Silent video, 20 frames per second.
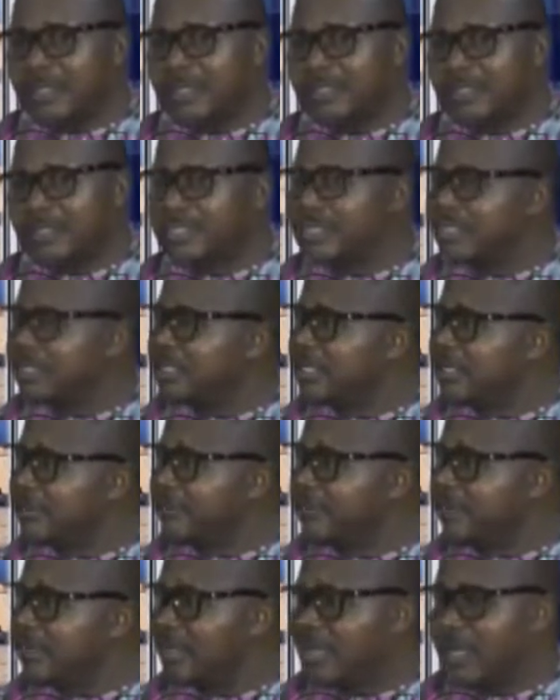
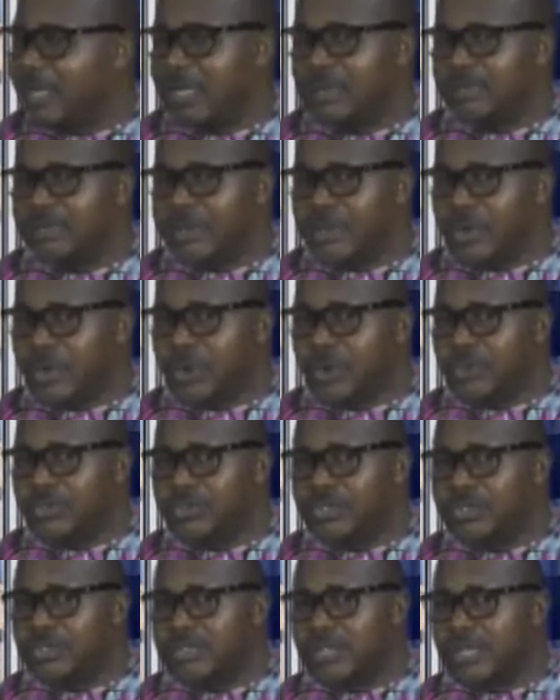CCTV
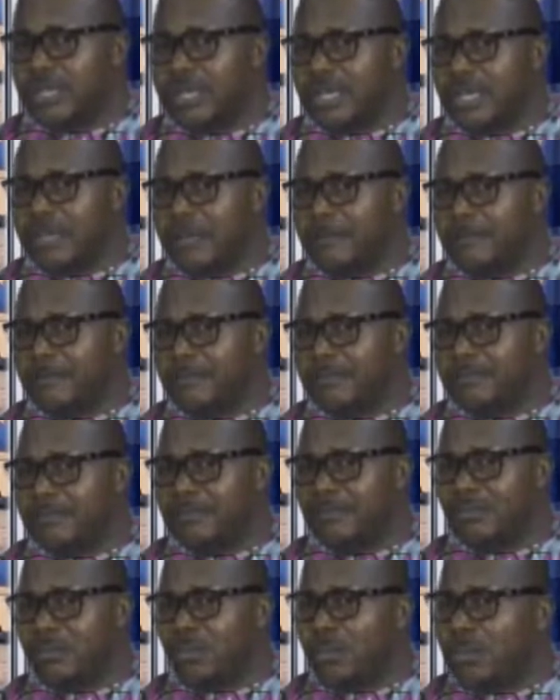because
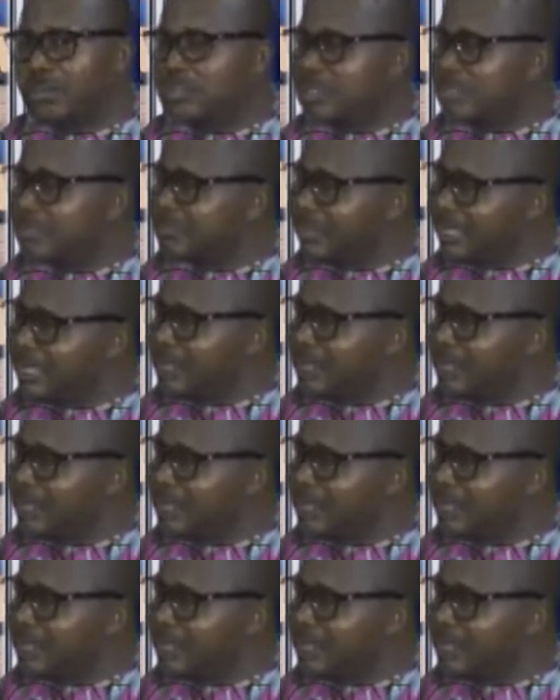what makes